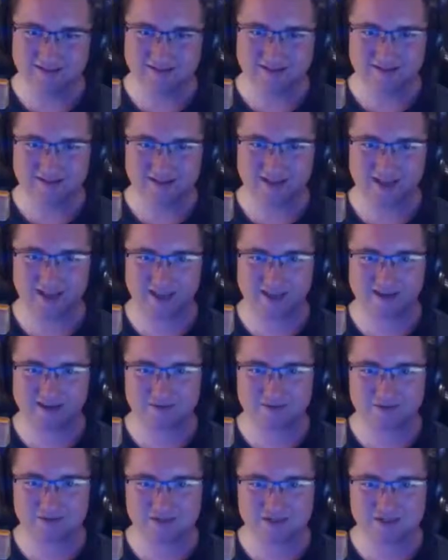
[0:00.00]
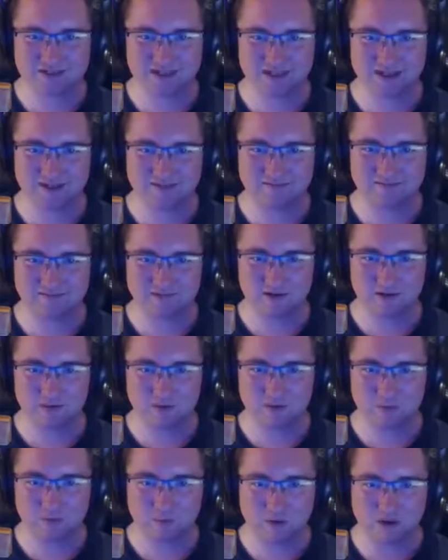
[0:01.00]
and I was just like, no,
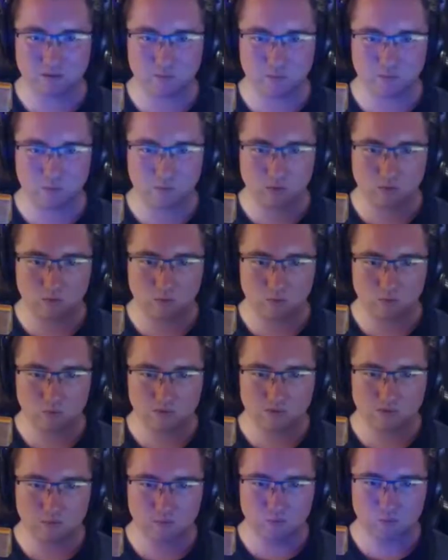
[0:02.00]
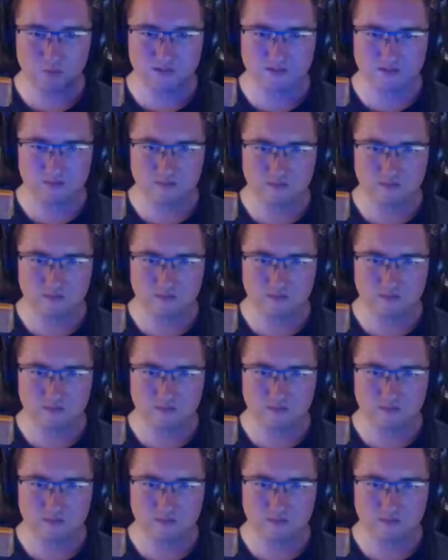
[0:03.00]
what, what, what, what,